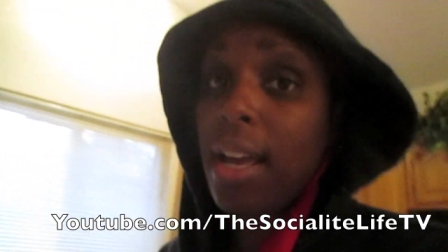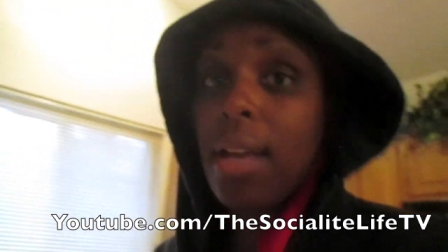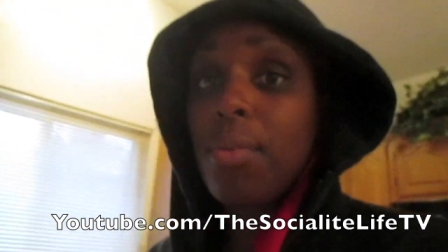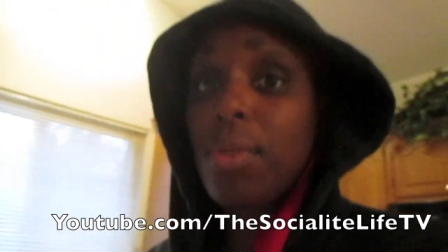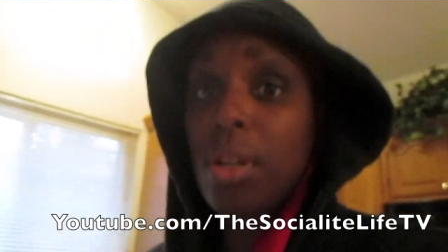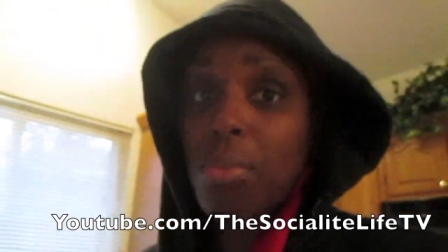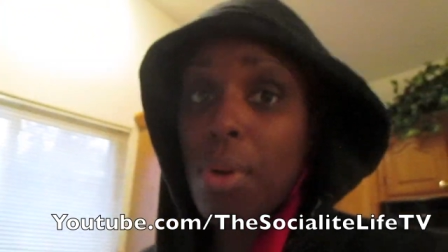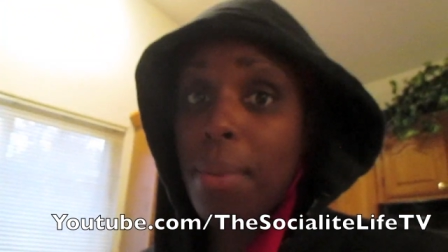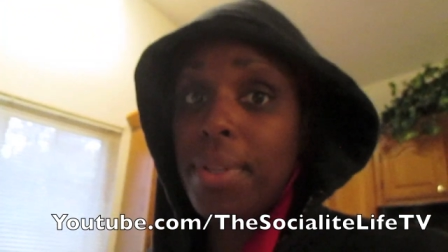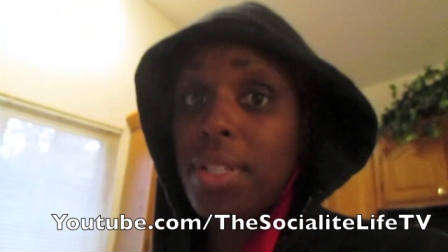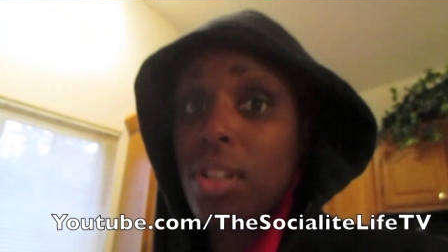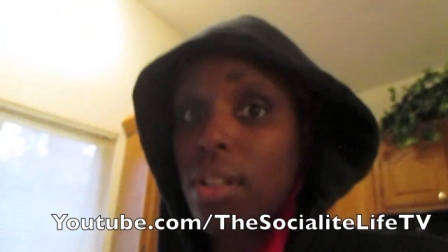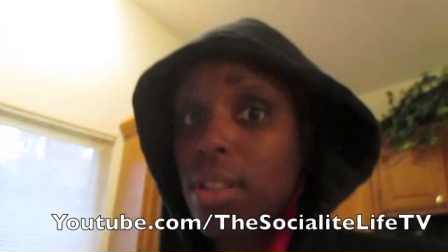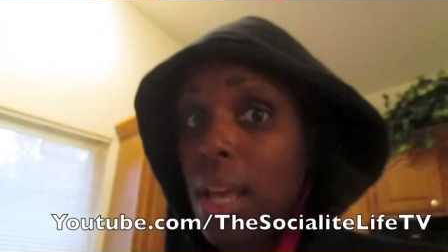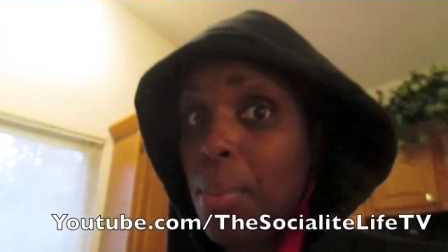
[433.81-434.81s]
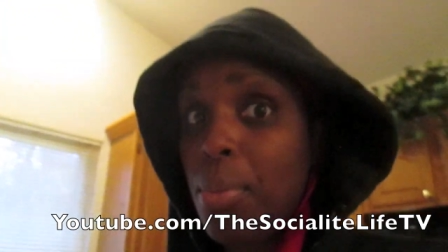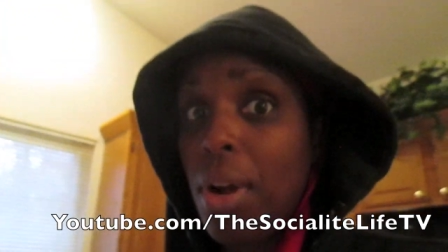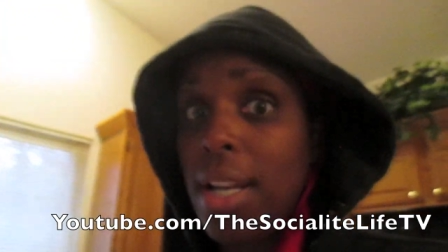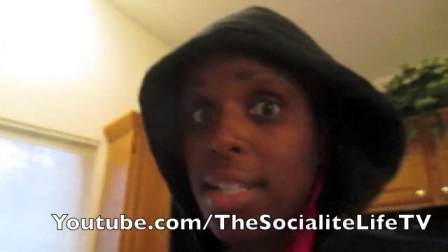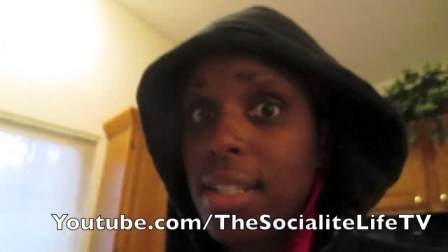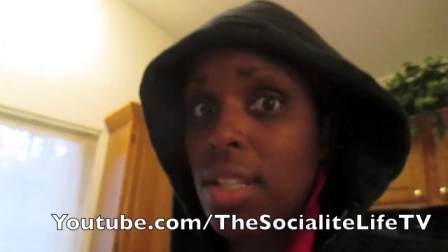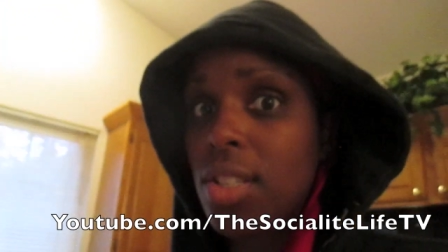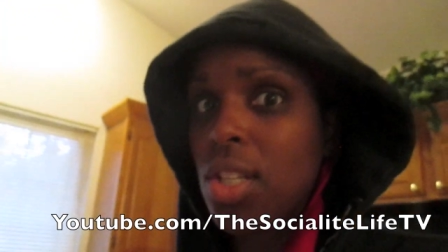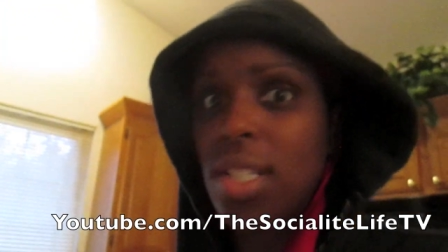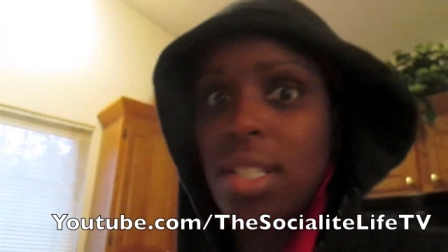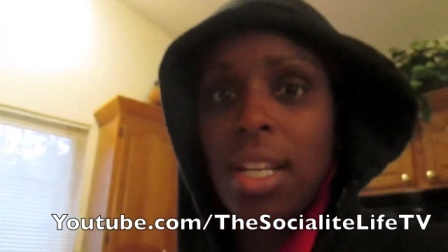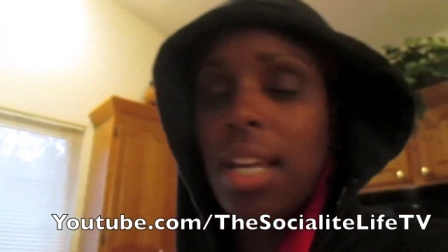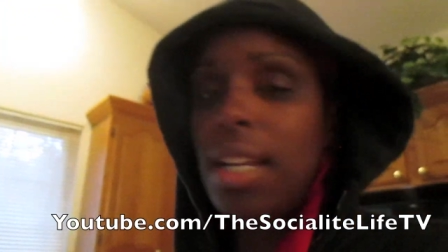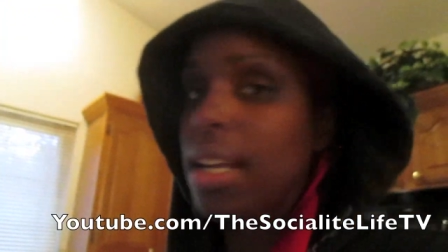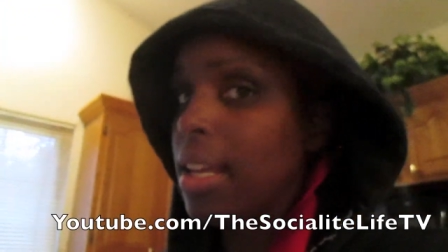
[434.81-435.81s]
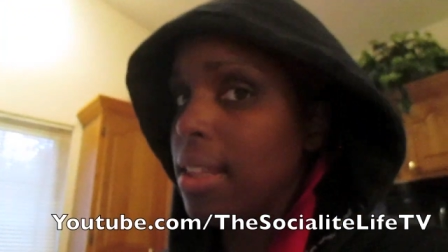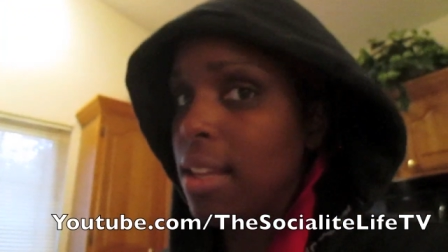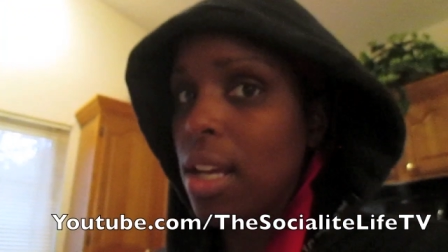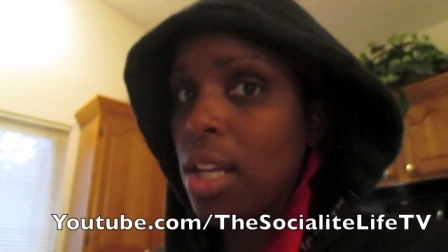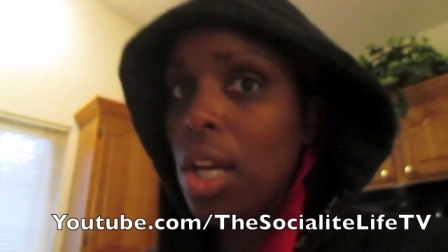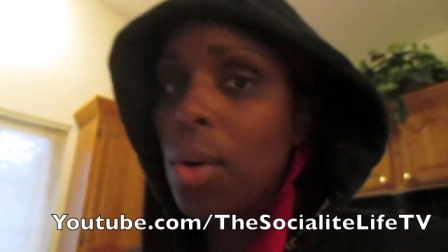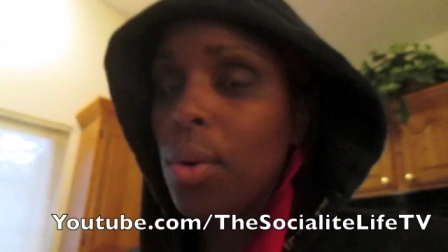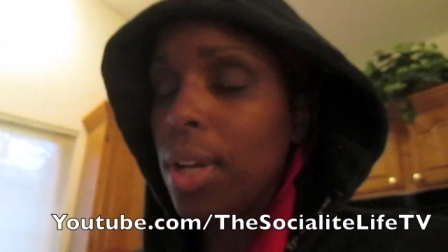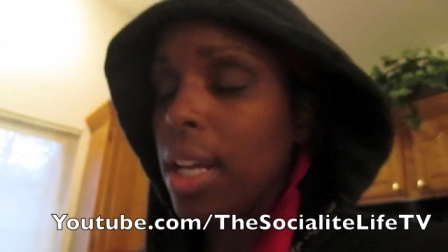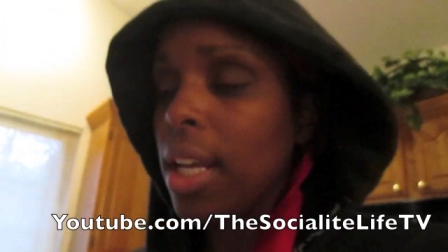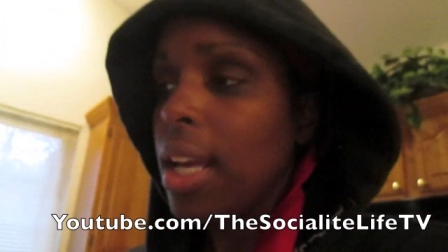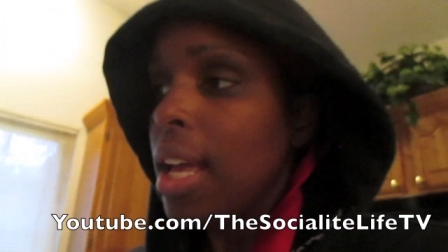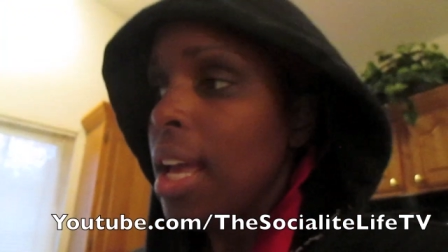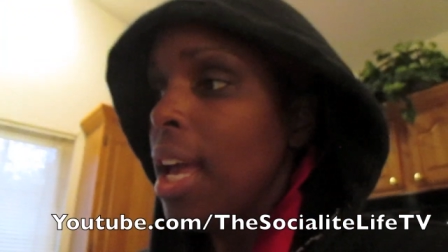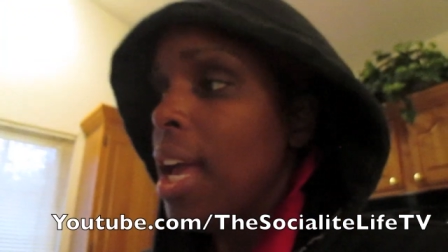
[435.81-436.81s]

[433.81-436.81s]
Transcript: I am going to probably start that process just to kind of get that going.